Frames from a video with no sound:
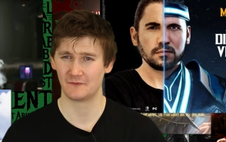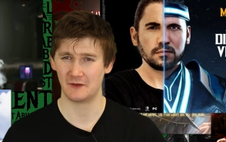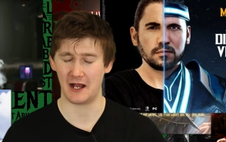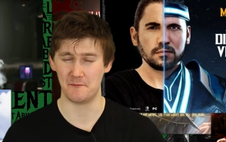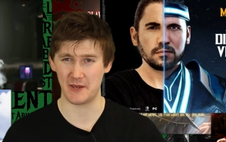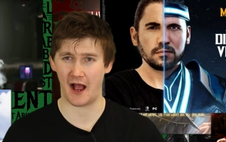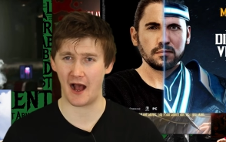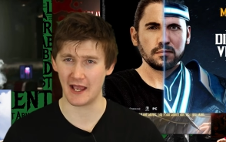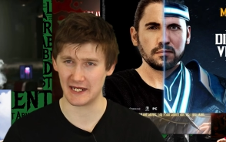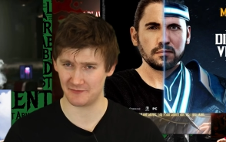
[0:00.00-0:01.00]
Speaker 1: Like
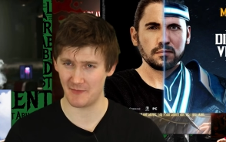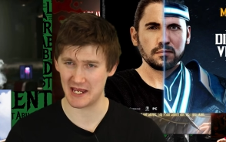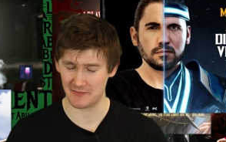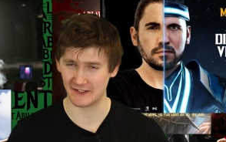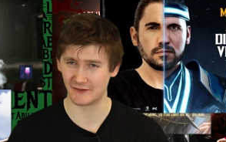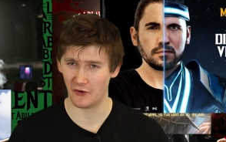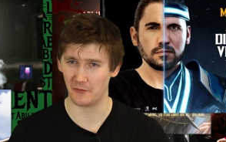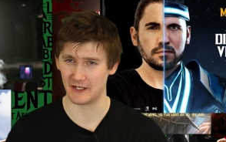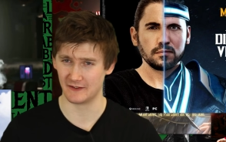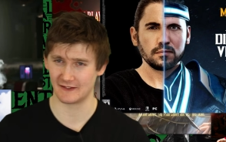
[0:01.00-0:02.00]
behind maybe
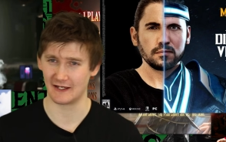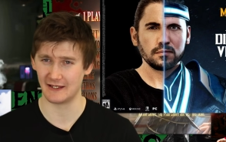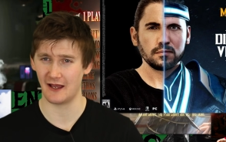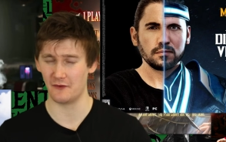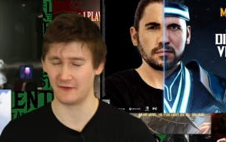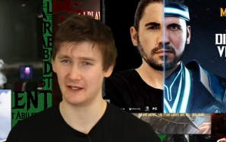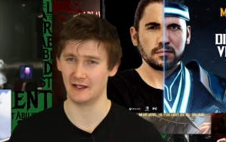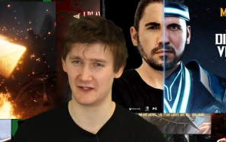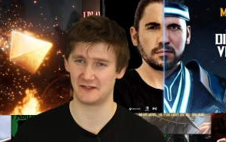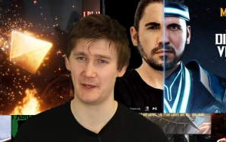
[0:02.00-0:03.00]
Scorpion's like get over
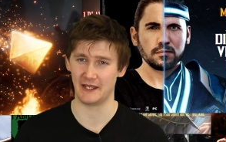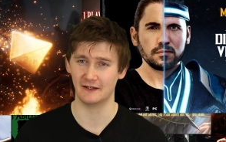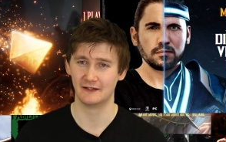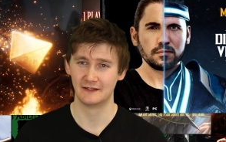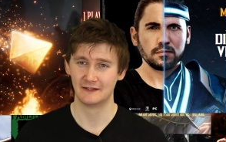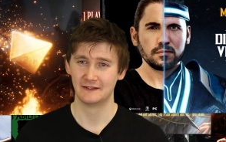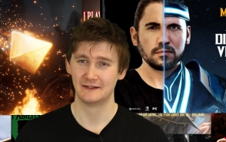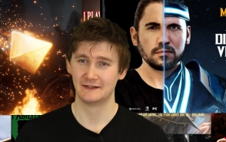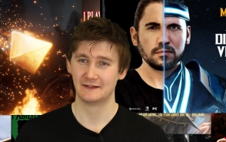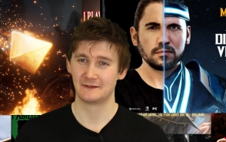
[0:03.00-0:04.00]
here, the spear
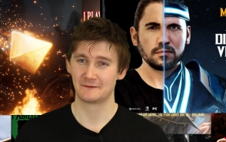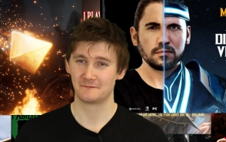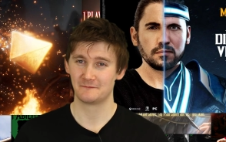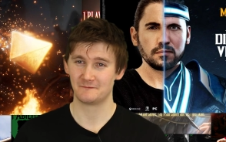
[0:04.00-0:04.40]
behind like the